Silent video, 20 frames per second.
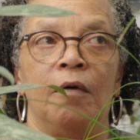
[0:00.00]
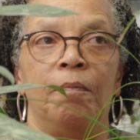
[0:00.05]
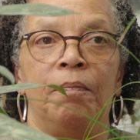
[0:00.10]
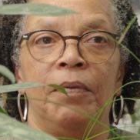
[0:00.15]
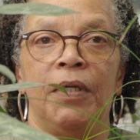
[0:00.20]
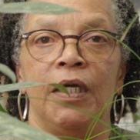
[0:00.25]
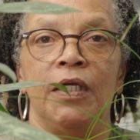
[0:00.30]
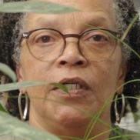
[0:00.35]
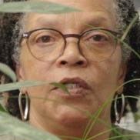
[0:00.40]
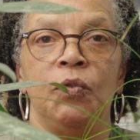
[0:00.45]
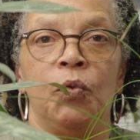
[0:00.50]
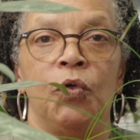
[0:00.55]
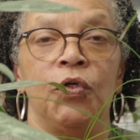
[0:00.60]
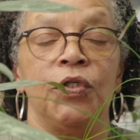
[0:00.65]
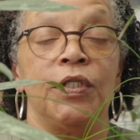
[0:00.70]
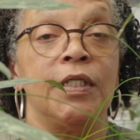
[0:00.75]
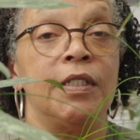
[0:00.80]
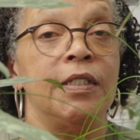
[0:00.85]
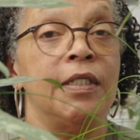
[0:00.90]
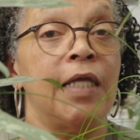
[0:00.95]
a place where
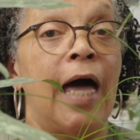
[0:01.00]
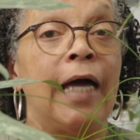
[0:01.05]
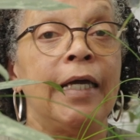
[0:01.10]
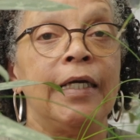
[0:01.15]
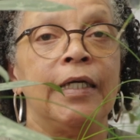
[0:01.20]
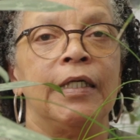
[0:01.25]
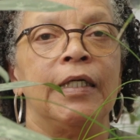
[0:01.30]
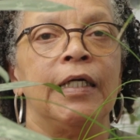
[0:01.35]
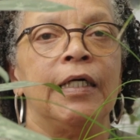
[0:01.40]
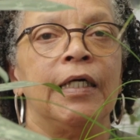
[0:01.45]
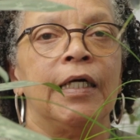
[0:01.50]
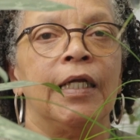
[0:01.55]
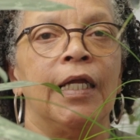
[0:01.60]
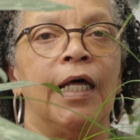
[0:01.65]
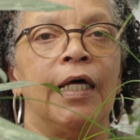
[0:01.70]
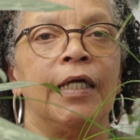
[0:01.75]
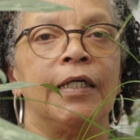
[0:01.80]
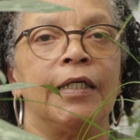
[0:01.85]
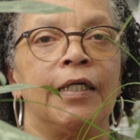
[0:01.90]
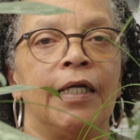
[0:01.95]
it's not getting a
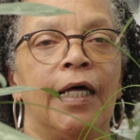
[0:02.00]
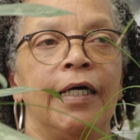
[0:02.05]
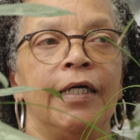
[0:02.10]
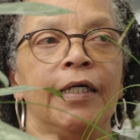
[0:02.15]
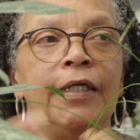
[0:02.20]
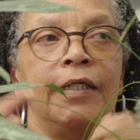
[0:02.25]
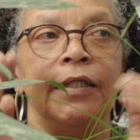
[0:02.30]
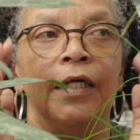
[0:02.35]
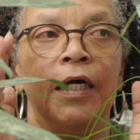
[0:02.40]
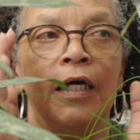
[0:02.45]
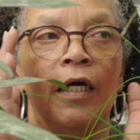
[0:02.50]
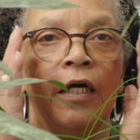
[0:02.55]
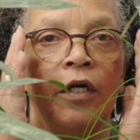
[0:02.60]
lot of light,